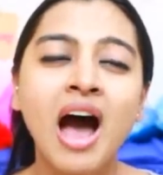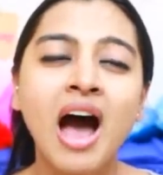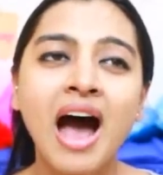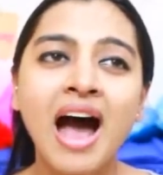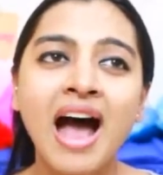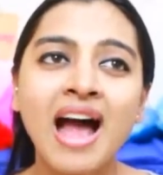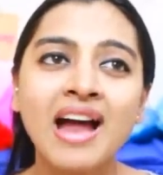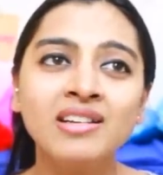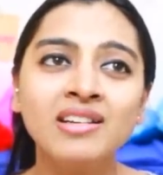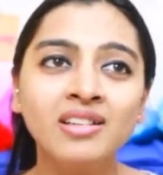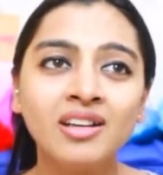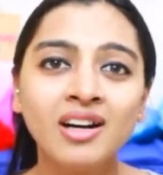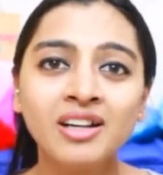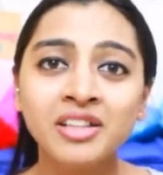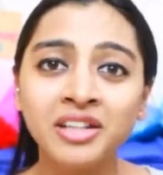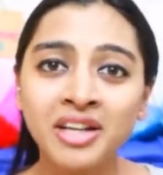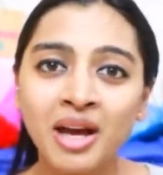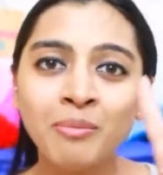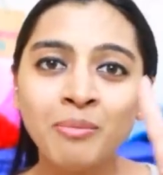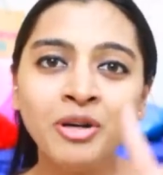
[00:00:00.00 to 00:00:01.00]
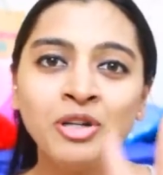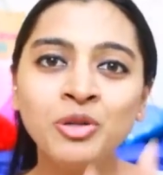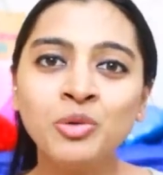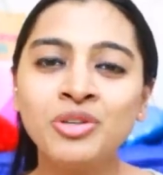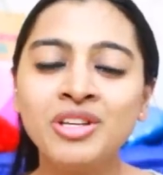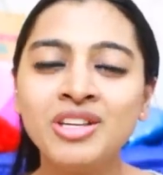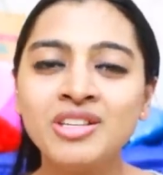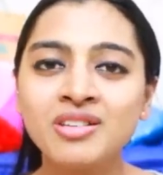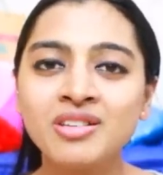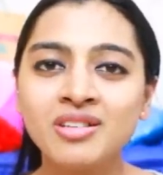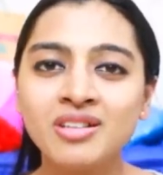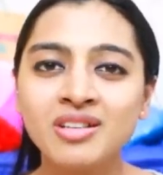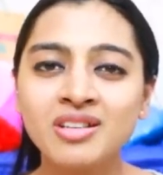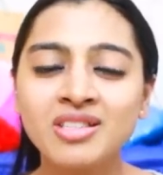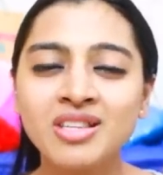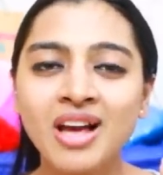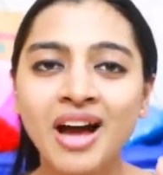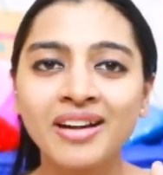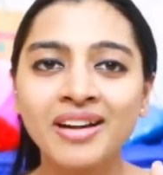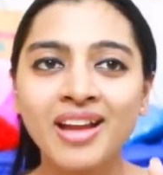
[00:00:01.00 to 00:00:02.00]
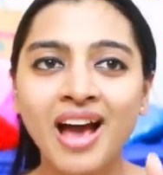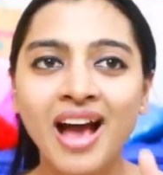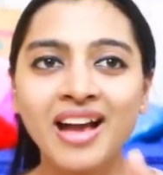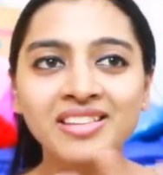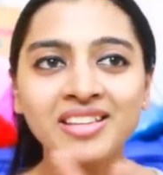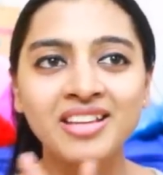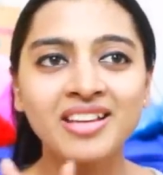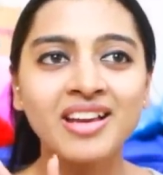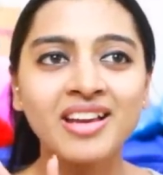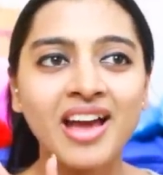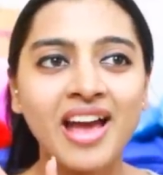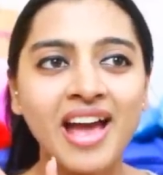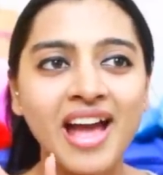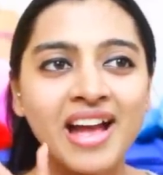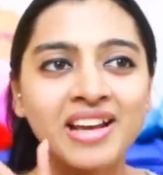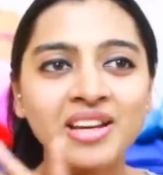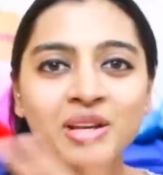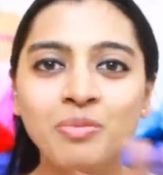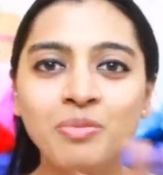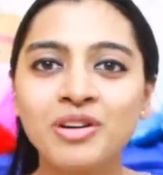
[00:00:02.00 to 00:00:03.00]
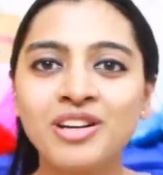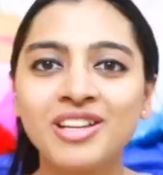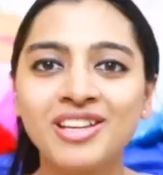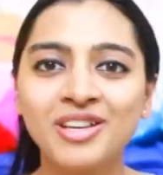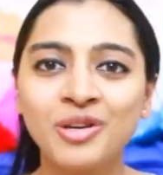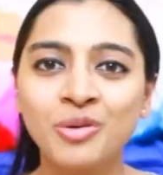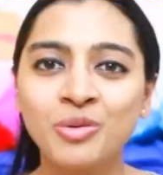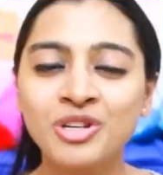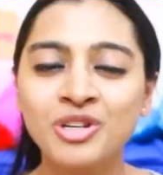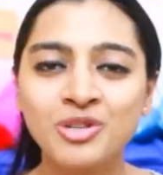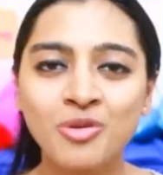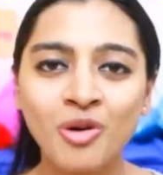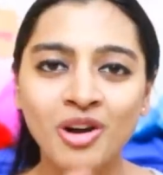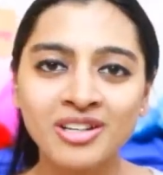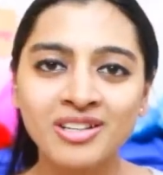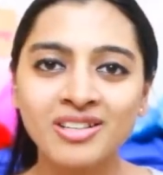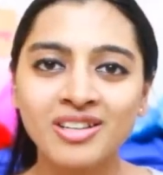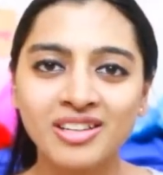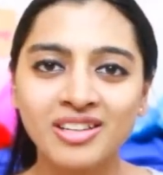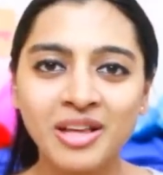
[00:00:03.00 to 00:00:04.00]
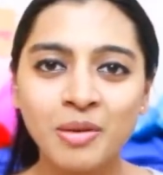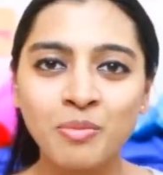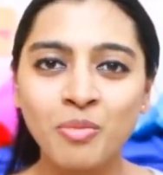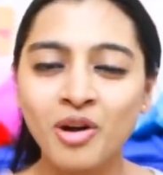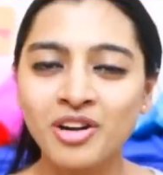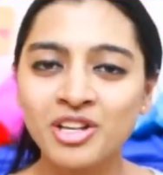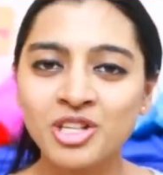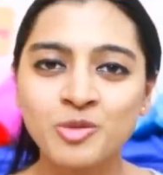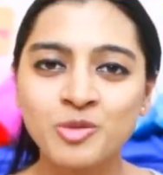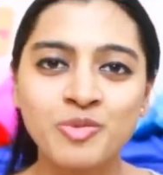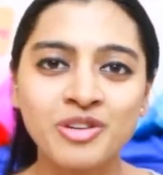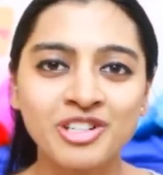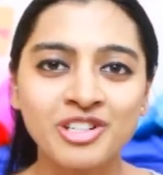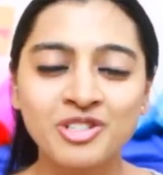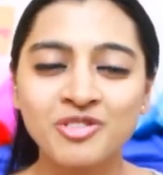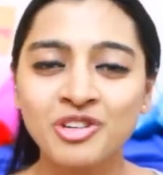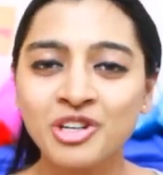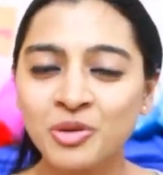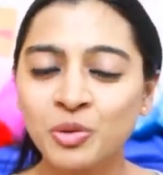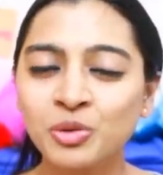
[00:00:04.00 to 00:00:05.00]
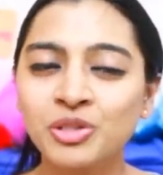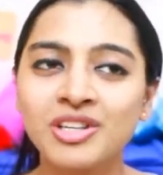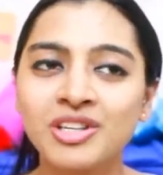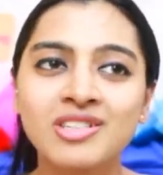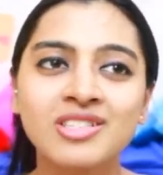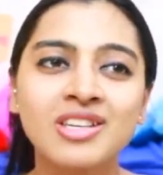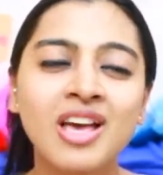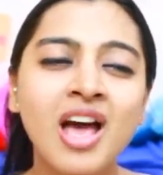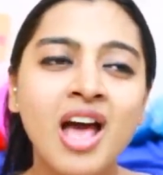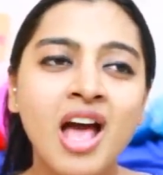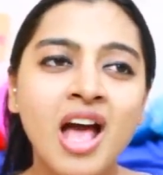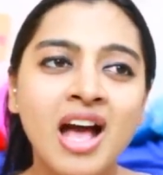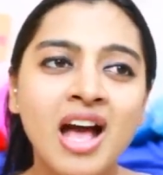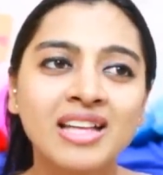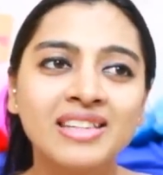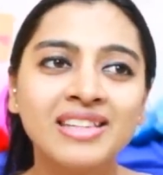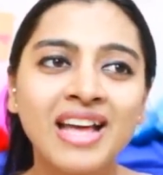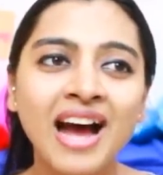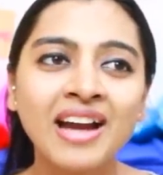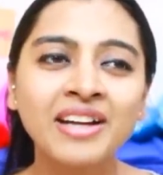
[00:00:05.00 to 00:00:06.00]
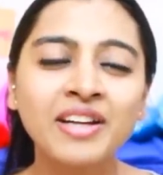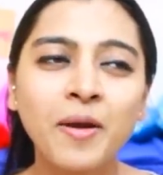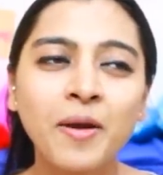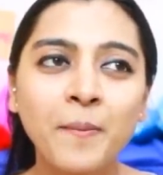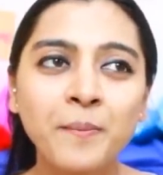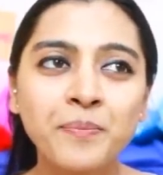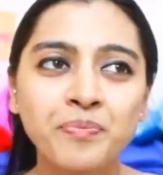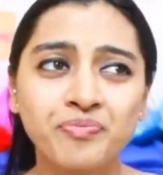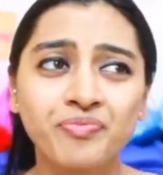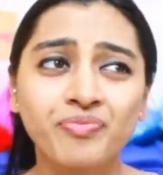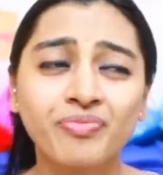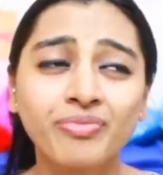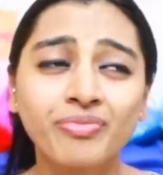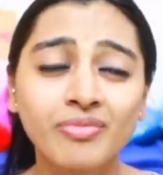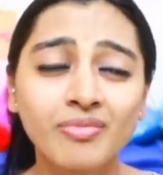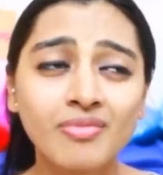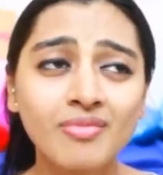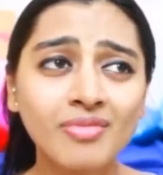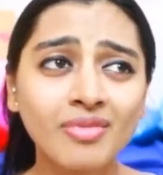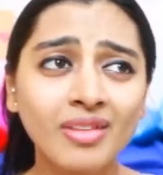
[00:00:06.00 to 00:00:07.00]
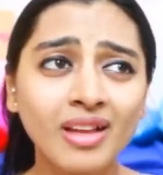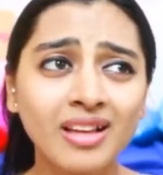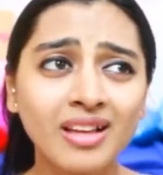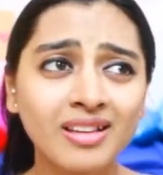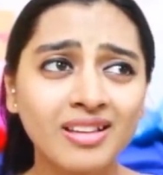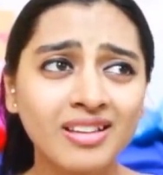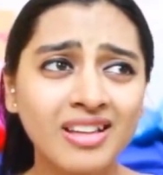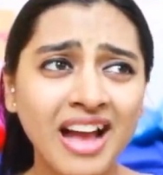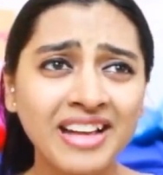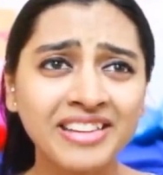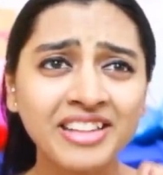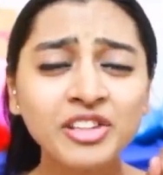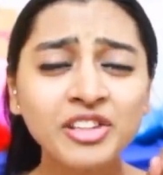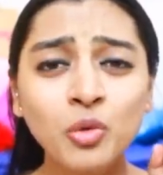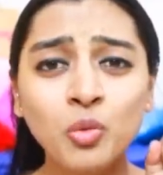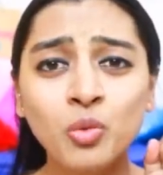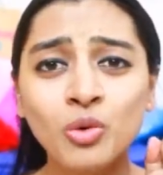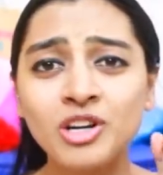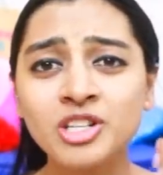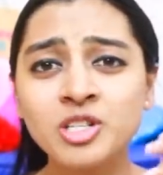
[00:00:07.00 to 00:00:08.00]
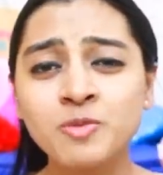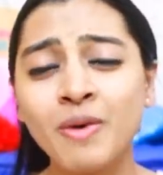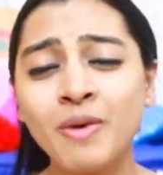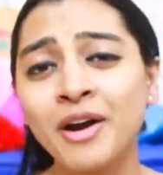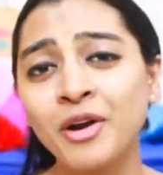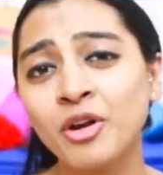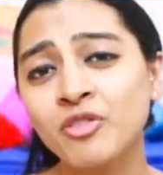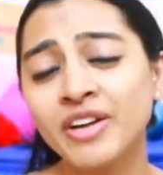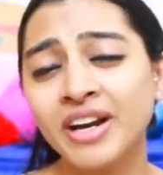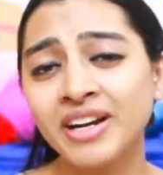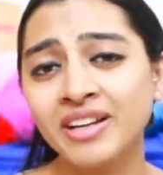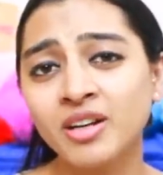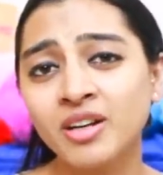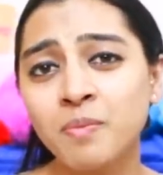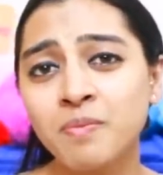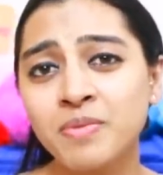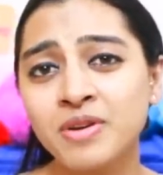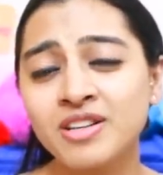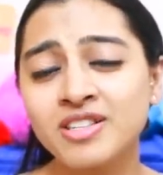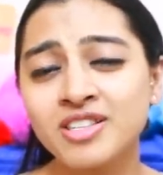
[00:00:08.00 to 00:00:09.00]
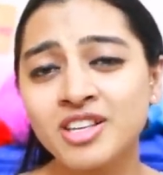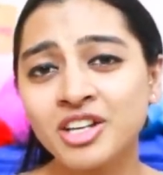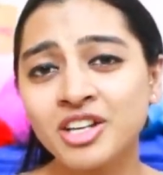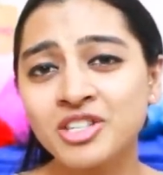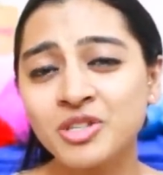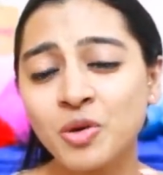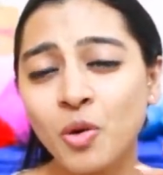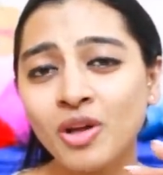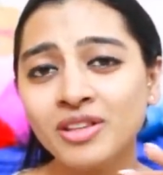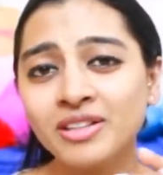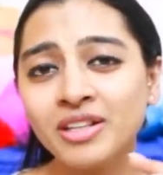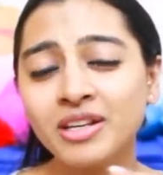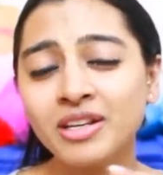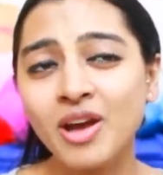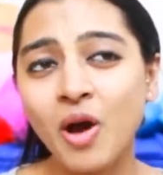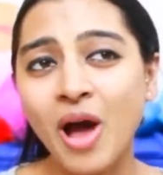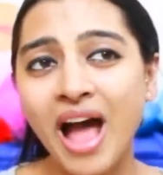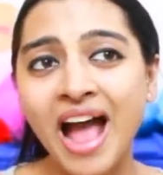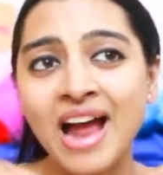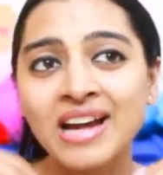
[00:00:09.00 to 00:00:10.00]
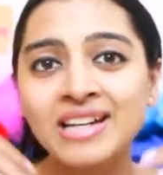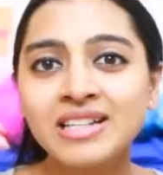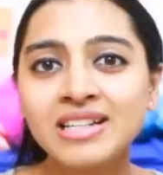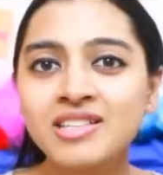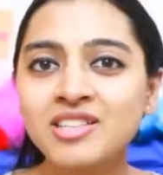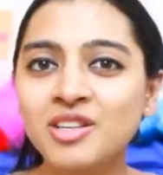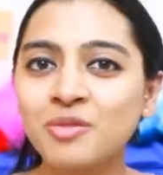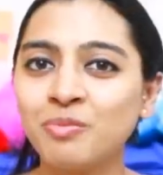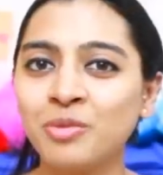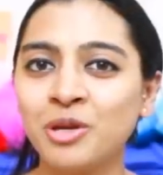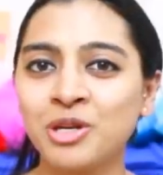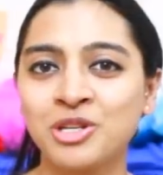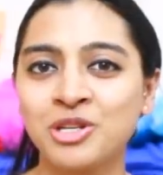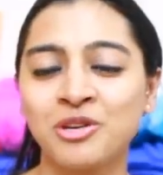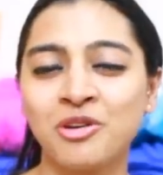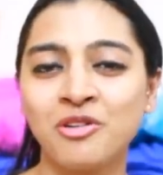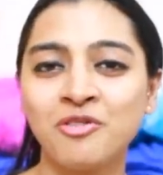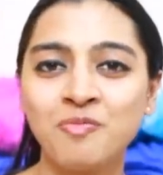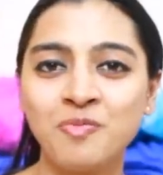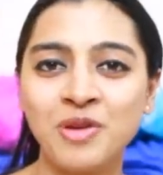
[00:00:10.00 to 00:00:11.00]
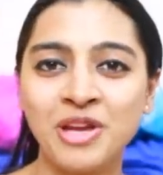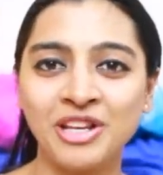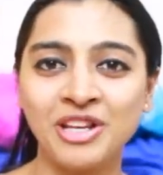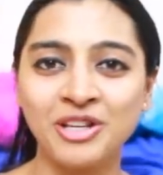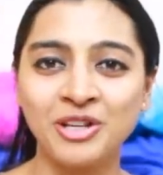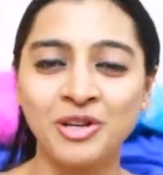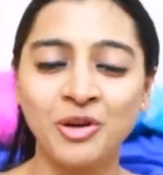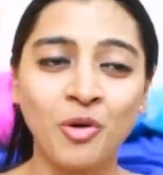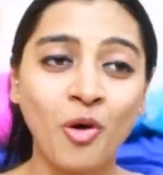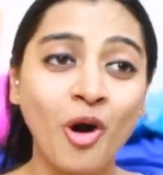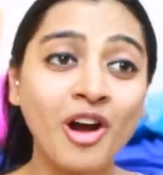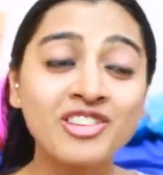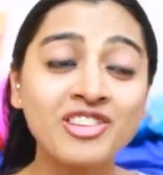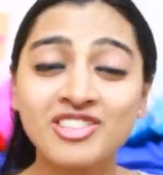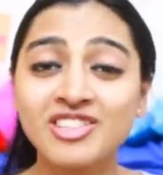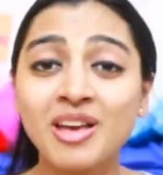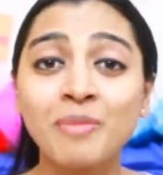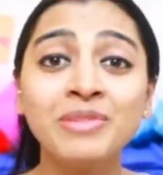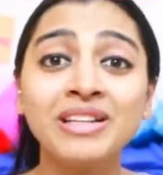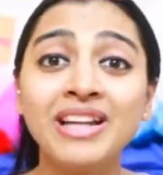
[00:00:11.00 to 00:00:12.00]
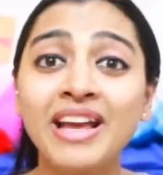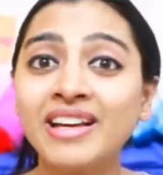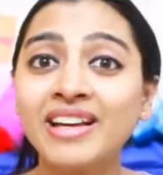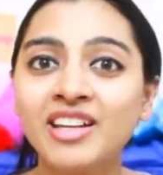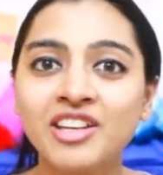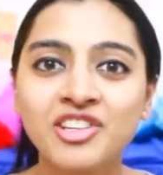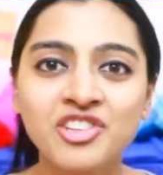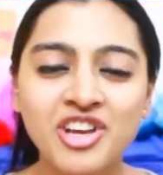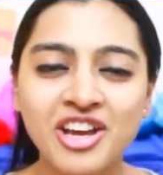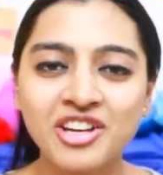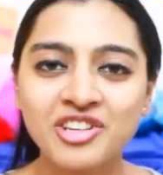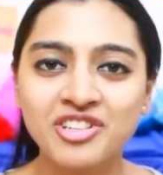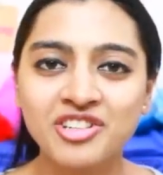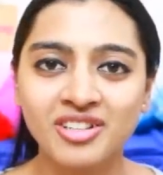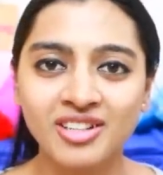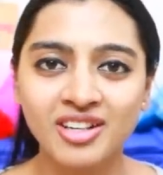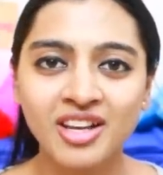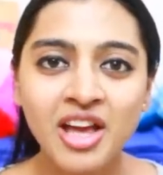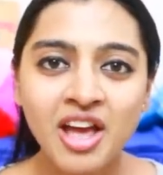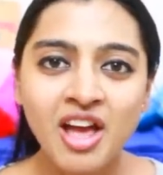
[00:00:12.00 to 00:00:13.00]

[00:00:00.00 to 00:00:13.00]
And uh, the number two reason is that I think anybody who has got their bodies pierced will know this, that I think the worst part of getting a piercing is all that anticipation of pain, you know, or something like an injection.